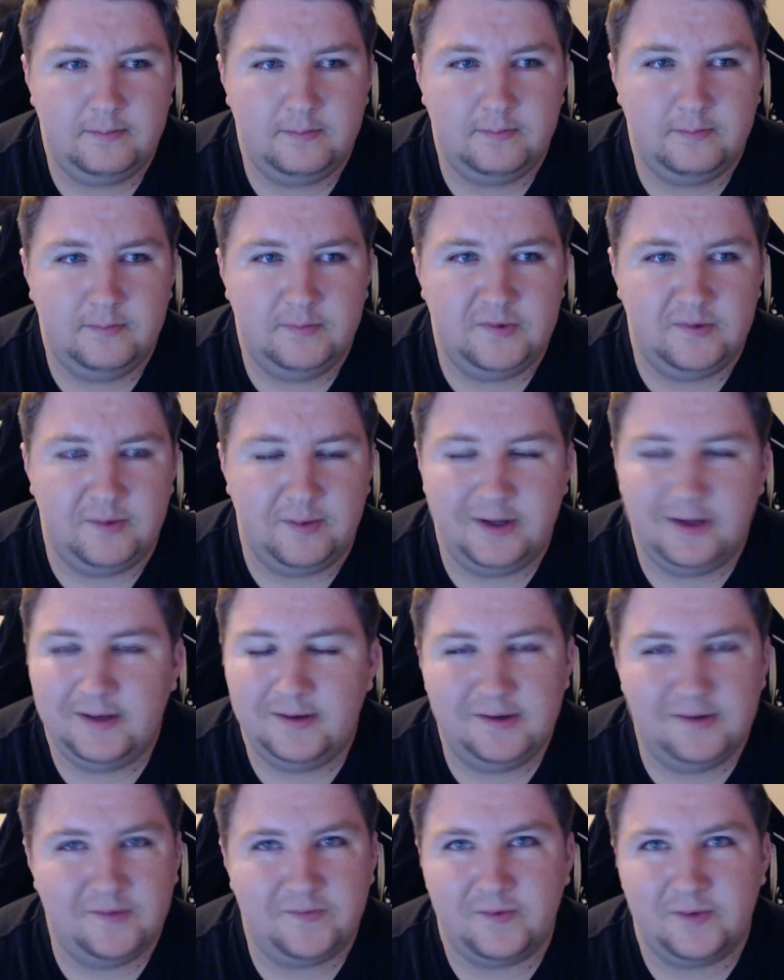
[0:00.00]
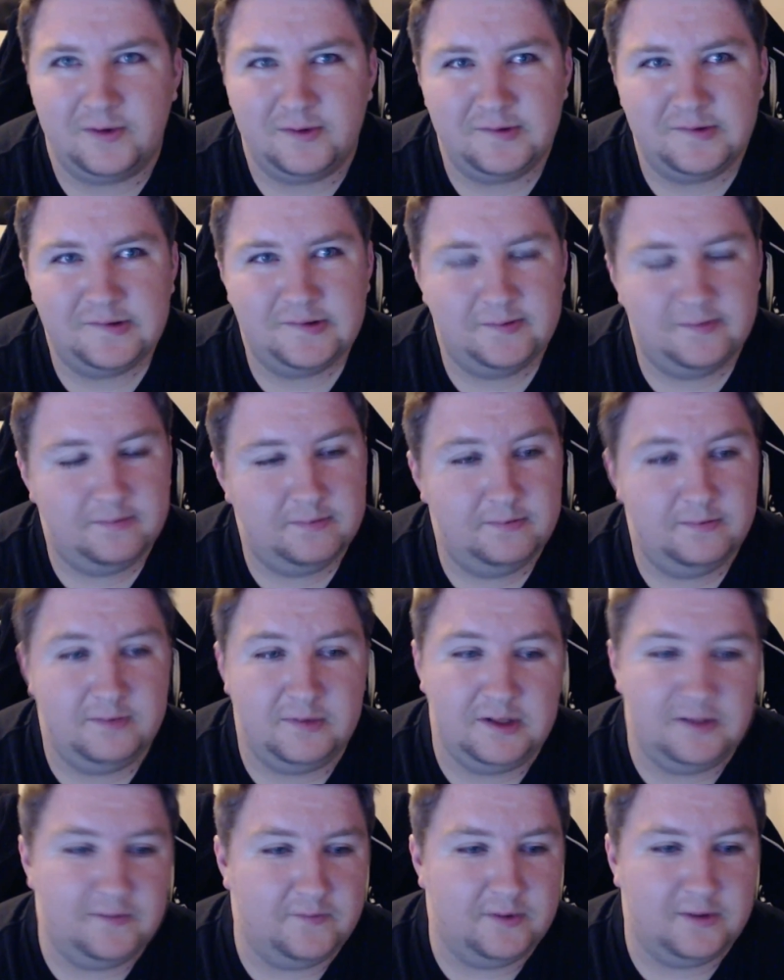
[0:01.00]
to make a difference,
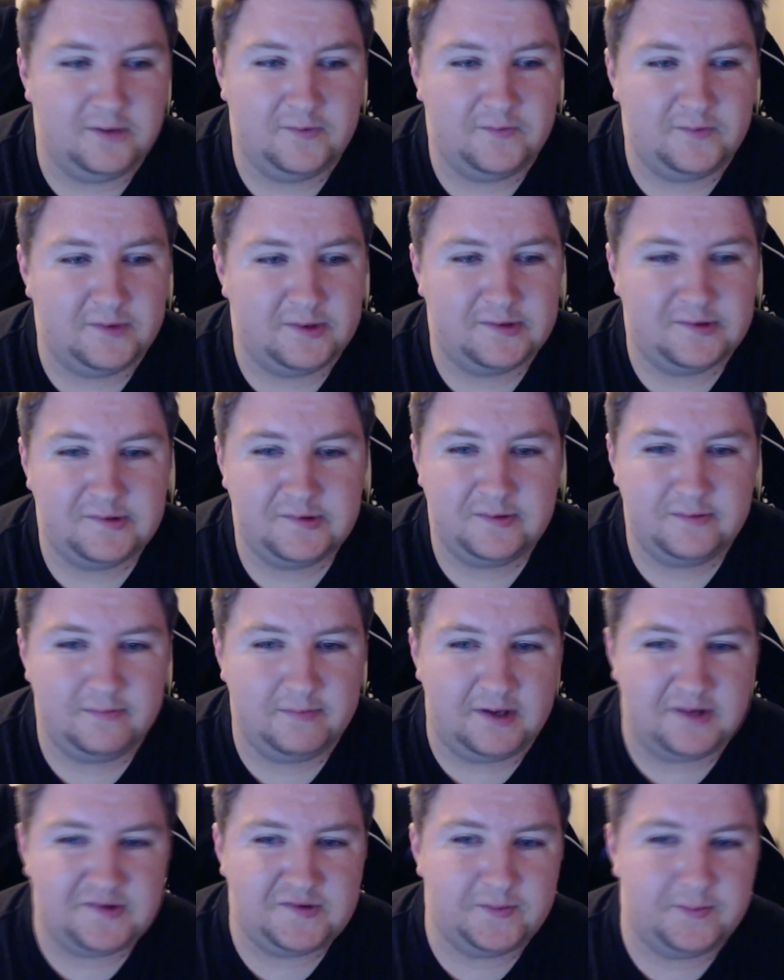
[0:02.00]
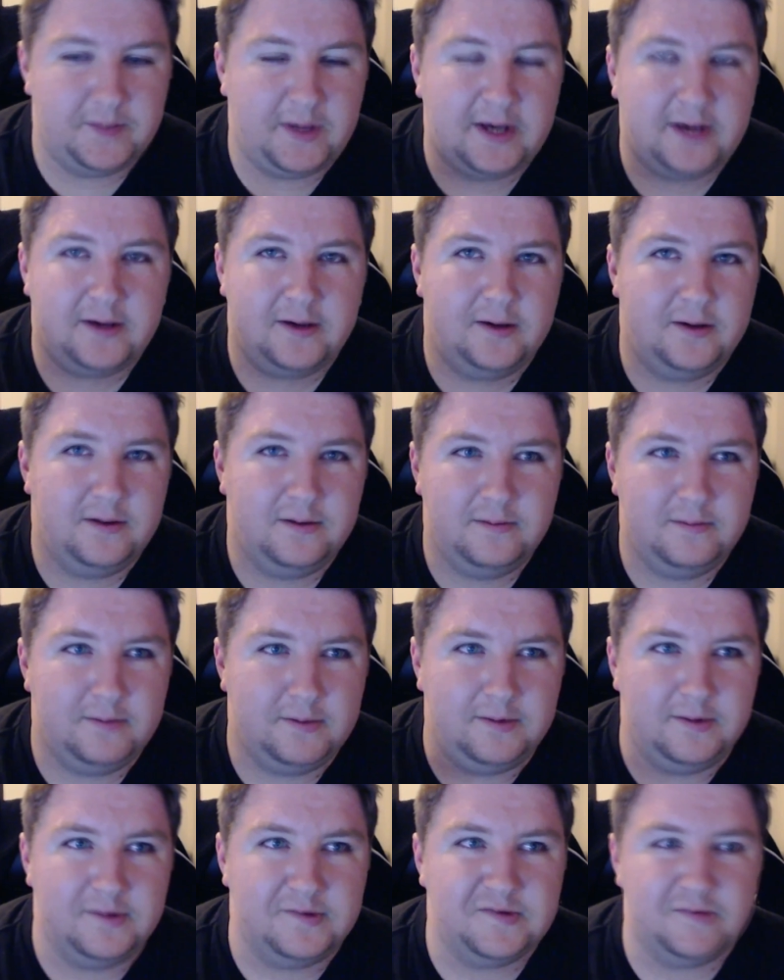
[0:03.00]
even if it's a speck
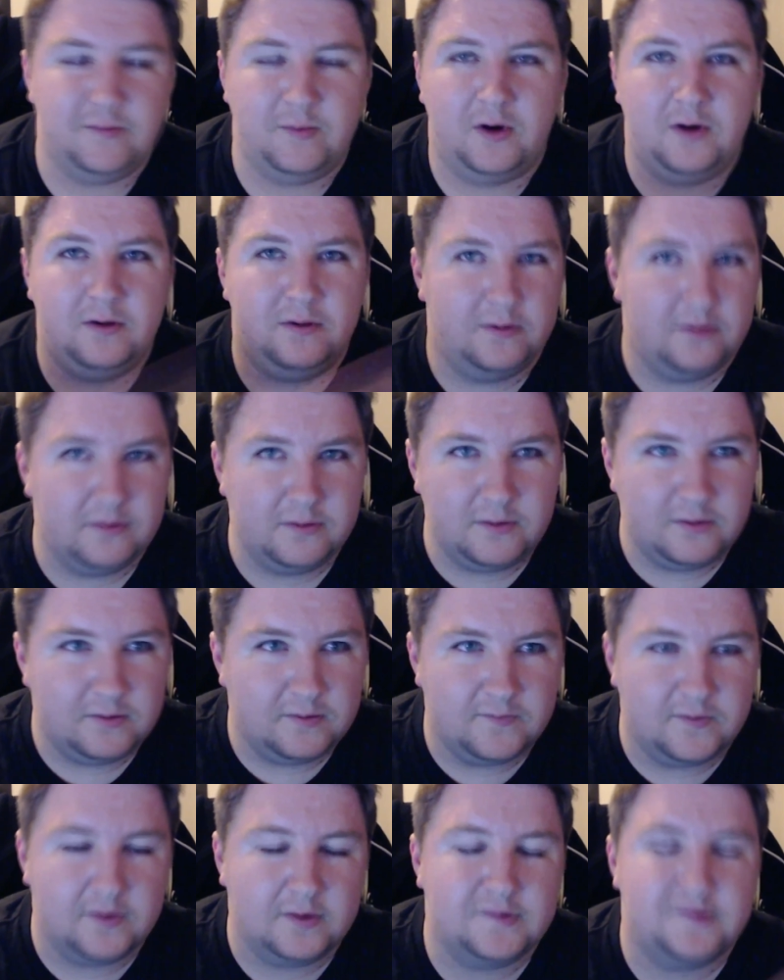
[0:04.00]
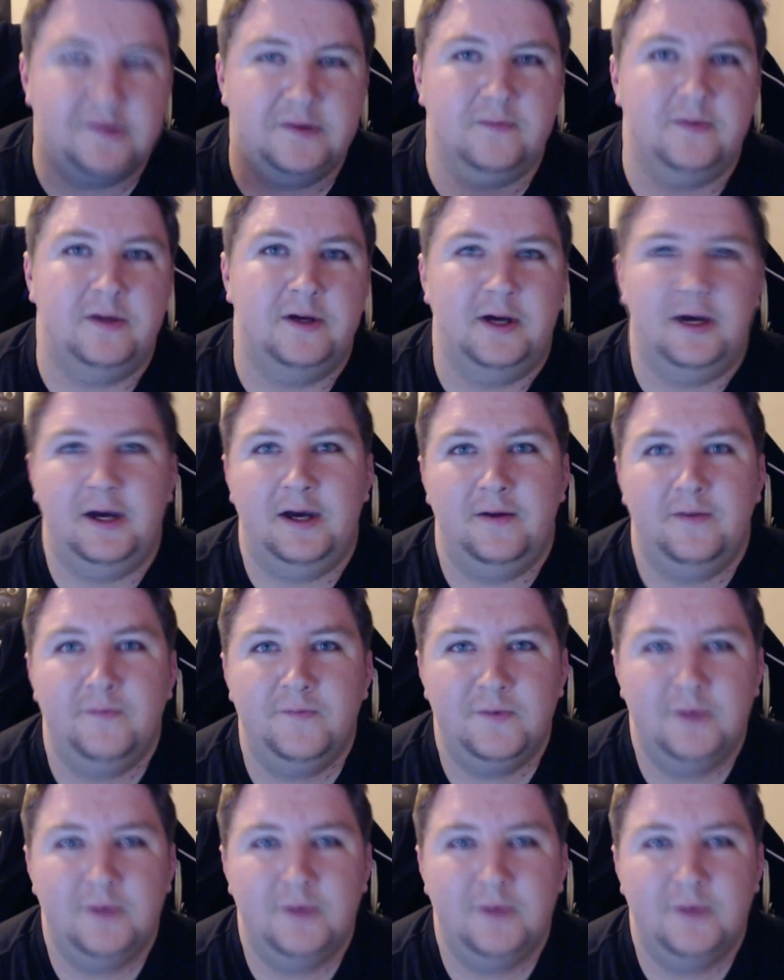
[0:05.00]
in this small little universe that we have.